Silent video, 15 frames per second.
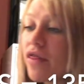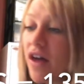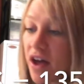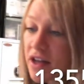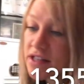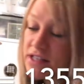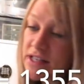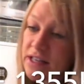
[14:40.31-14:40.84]

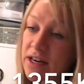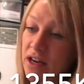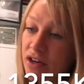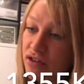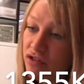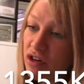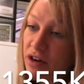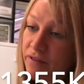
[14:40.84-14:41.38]

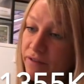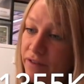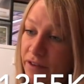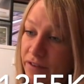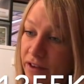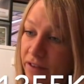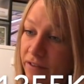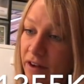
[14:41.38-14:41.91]

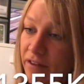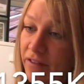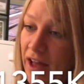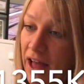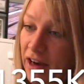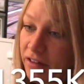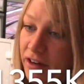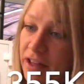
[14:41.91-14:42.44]
1,355
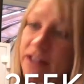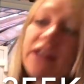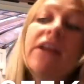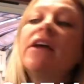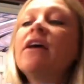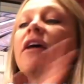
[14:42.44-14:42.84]
calories.